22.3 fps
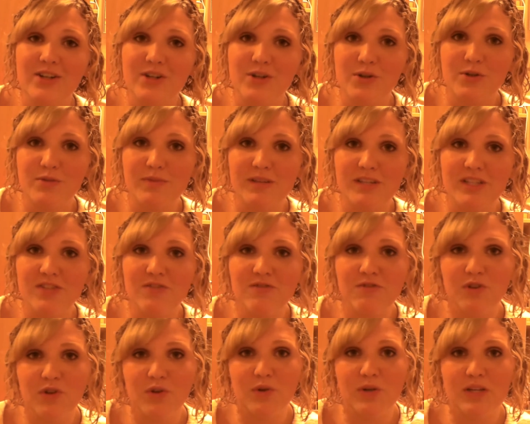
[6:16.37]
this
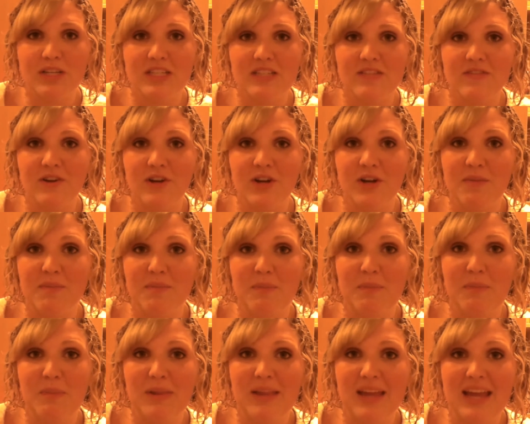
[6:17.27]
food is very
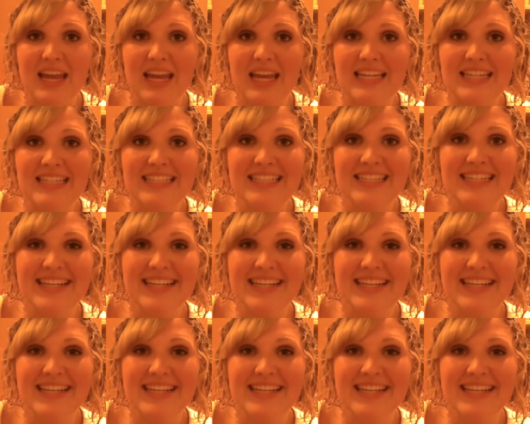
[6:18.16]
bland.